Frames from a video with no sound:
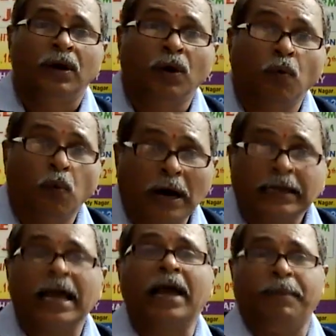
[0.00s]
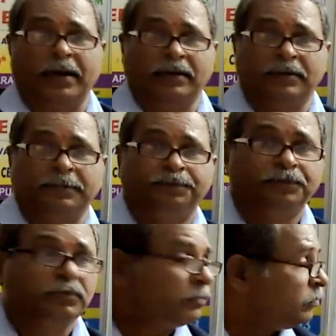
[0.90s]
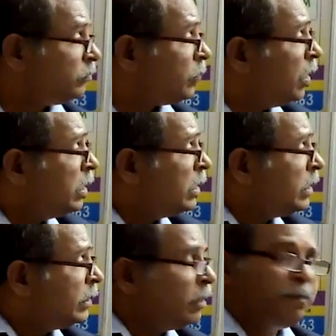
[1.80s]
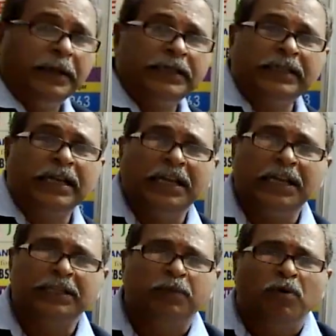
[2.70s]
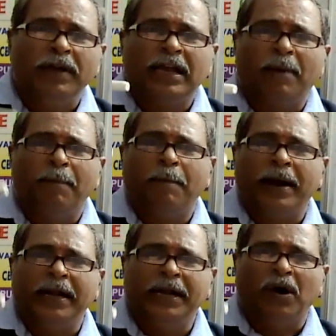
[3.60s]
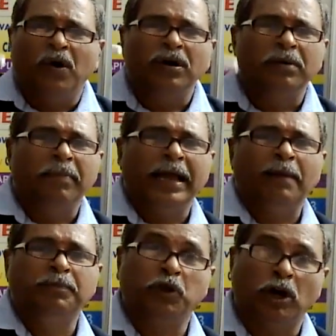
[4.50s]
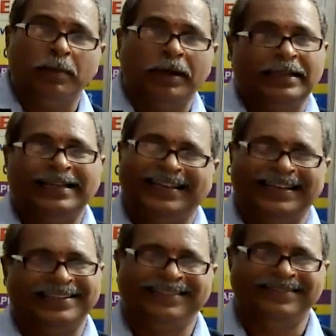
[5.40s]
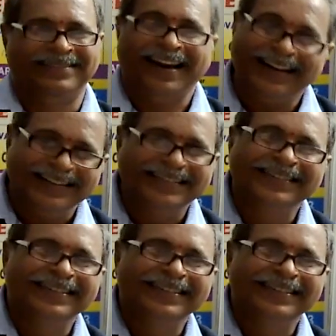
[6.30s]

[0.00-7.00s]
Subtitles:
Now what happens? The piston is moving up and down by absorbing the heat, right?